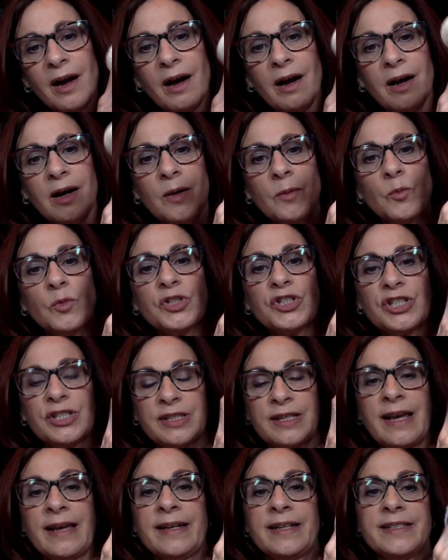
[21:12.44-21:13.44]
which
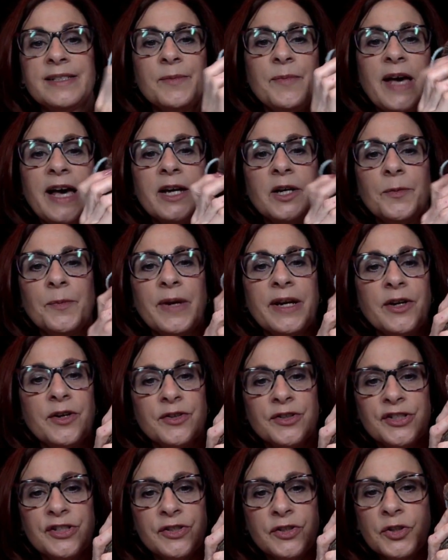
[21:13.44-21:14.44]
again is a pattern by
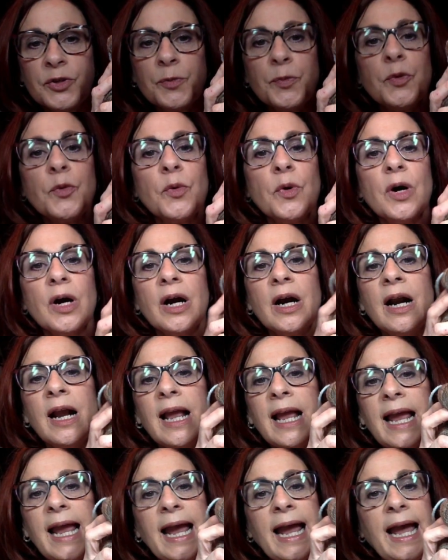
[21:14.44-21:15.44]
Kirsten Kapoor,
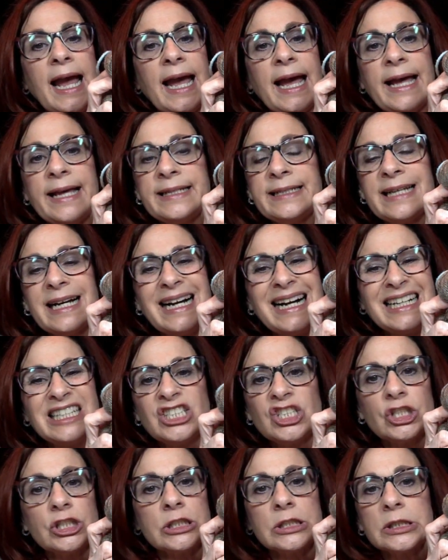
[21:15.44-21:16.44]
and I
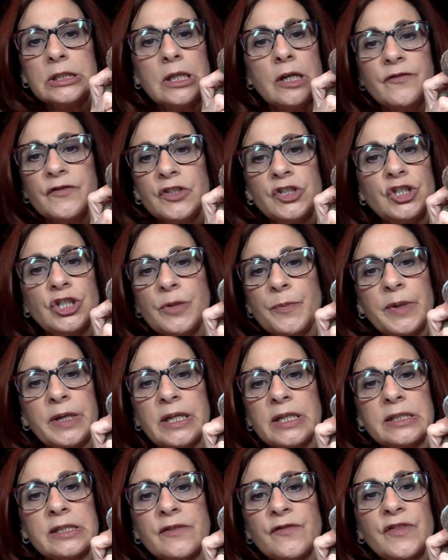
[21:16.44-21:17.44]
just love the
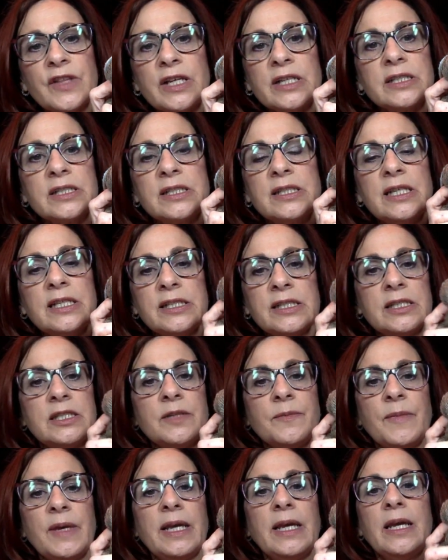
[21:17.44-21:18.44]
sheepiness of this. This,
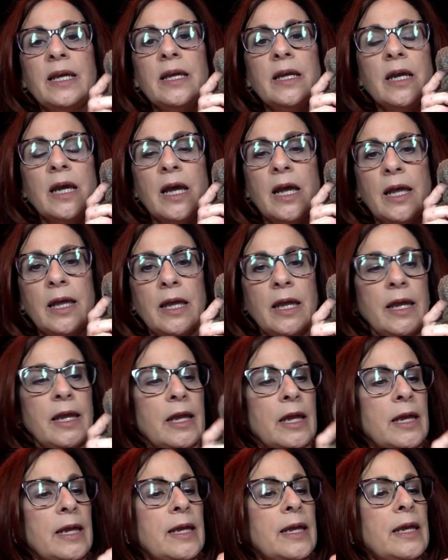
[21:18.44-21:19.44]
to me,
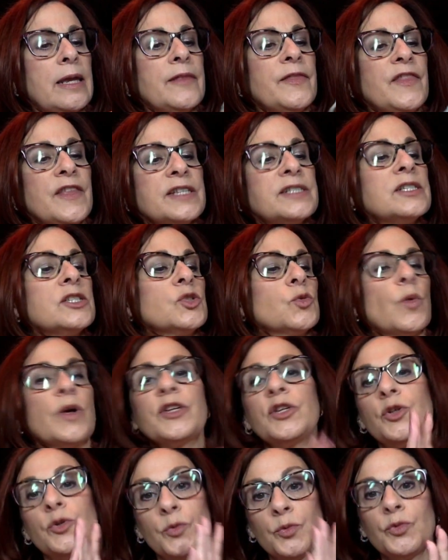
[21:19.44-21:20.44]
this is
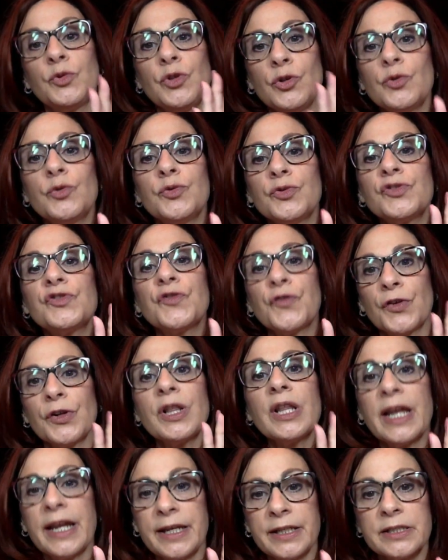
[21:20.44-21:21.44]
what you use for
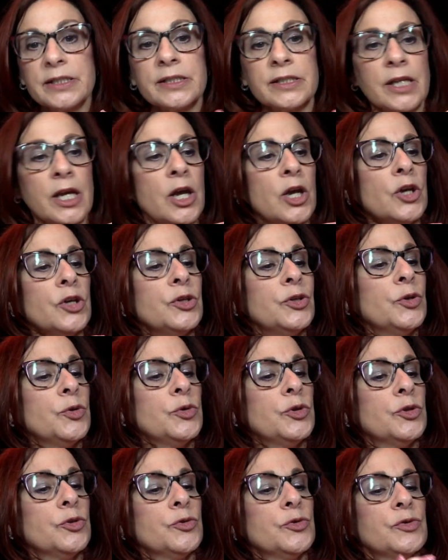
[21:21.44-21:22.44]
lace. You
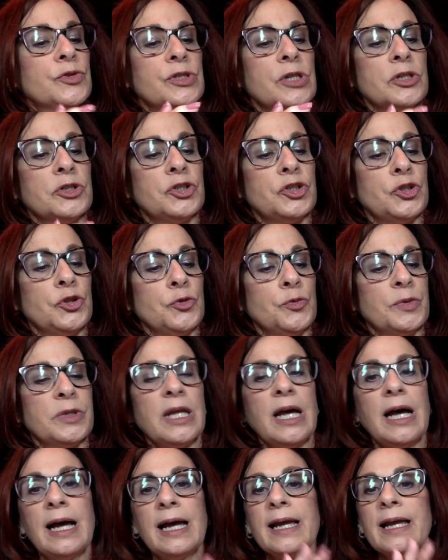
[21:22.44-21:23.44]
use a
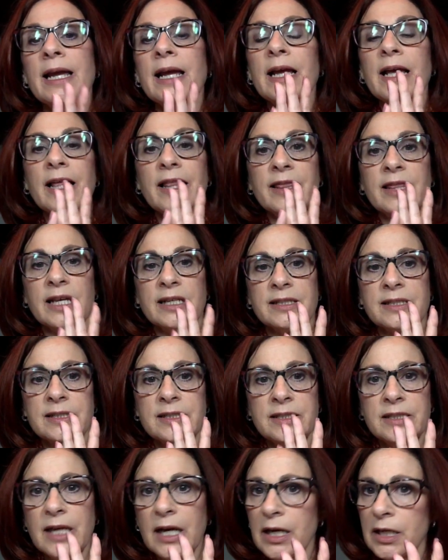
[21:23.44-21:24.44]
2-ply that's
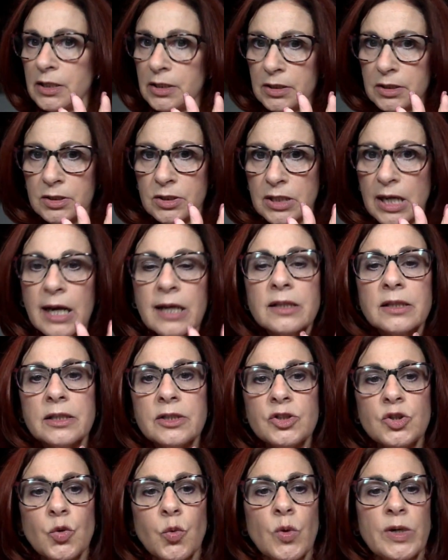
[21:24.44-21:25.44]
not
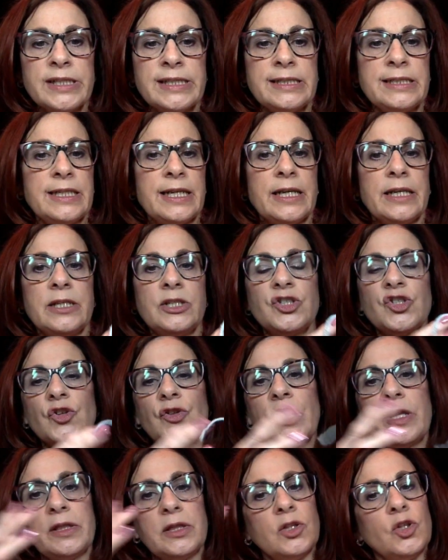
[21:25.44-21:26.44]
tightly twisted so
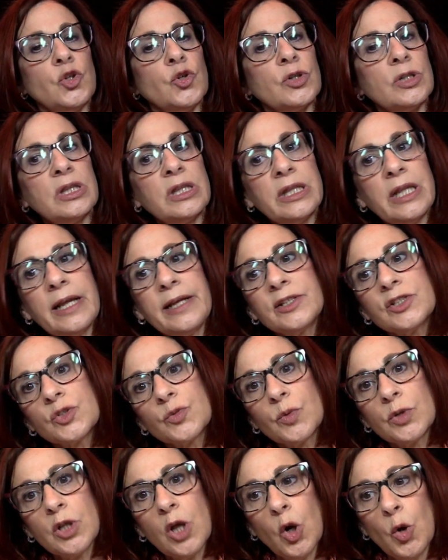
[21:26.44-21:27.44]
that your
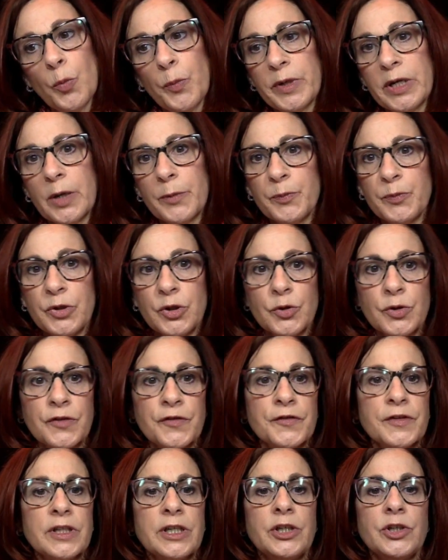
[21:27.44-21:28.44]
lace will open up
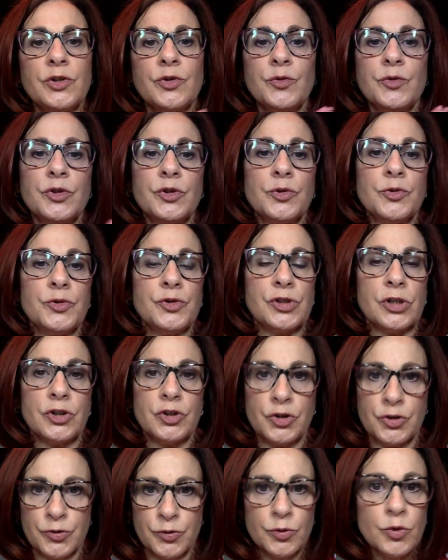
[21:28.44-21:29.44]
beautifully. You use a
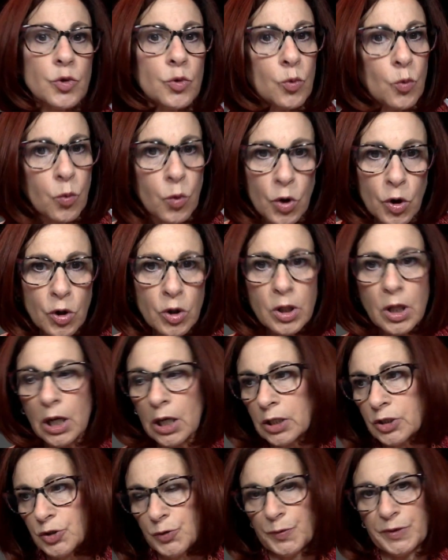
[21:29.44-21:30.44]
true wool,
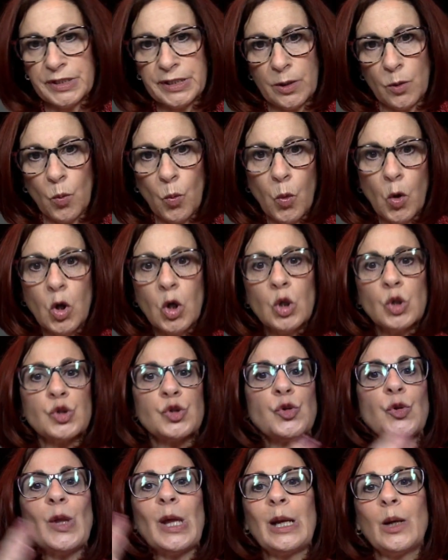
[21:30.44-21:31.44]
100% wool,
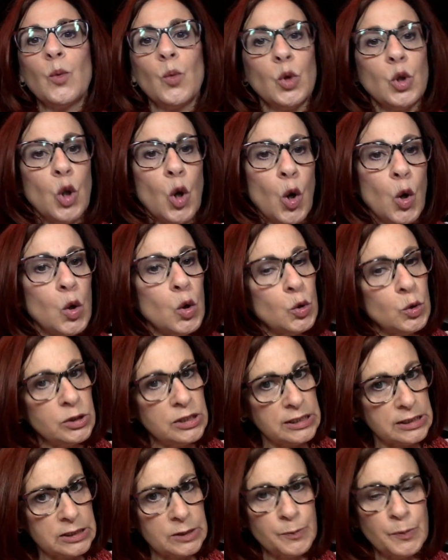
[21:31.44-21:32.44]
so that it will hold
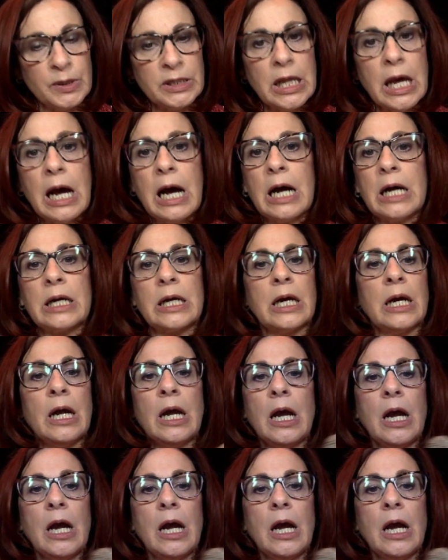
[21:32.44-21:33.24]
its block.